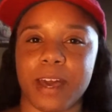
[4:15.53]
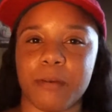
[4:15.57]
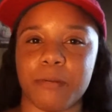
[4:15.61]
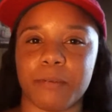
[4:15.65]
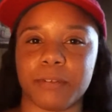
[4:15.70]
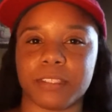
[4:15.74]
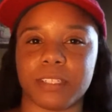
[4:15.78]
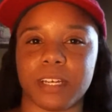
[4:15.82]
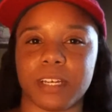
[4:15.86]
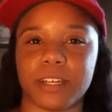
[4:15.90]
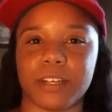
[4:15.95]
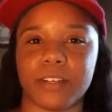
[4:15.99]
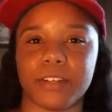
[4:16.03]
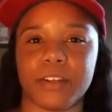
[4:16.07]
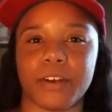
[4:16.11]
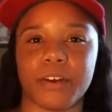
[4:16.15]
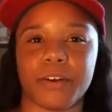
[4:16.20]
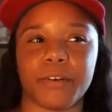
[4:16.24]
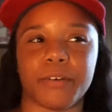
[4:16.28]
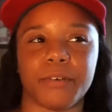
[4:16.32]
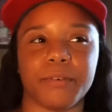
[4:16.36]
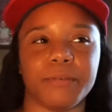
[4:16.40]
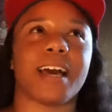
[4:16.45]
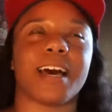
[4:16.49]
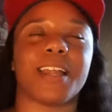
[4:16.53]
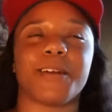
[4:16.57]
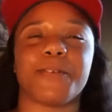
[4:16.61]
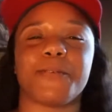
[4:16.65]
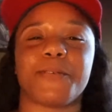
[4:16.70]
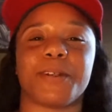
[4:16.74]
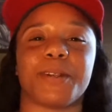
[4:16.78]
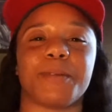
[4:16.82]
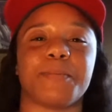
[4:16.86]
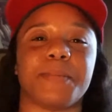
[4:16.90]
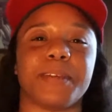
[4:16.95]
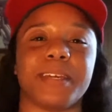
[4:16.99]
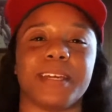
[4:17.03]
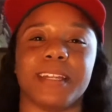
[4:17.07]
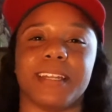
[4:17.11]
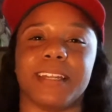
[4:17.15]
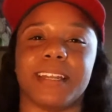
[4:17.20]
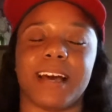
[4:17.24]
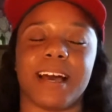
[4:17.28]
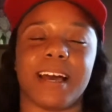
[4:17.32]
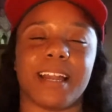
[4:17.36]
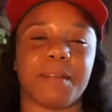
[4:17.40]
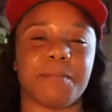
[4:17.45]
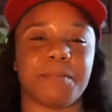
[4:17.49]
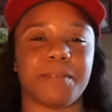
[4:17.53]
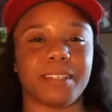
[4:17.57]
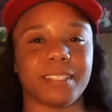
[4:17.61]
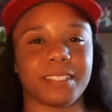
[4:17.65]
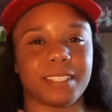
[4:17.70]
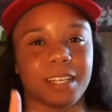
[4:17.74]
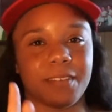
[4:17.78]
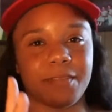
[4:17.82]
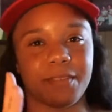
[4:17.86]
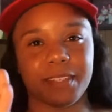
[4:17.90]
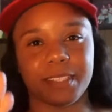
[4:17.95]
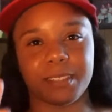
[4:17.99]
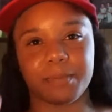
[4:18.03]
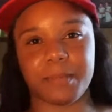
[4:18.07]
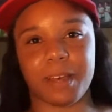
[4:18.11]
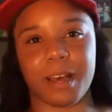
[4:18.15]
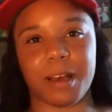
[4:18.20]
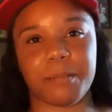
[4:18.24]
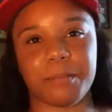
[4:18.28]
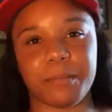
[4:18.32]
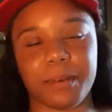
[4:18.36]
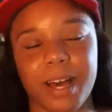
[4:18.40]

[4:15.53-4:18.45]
He was like, "You know, I don't want to be lying and putting stuff in his mouth."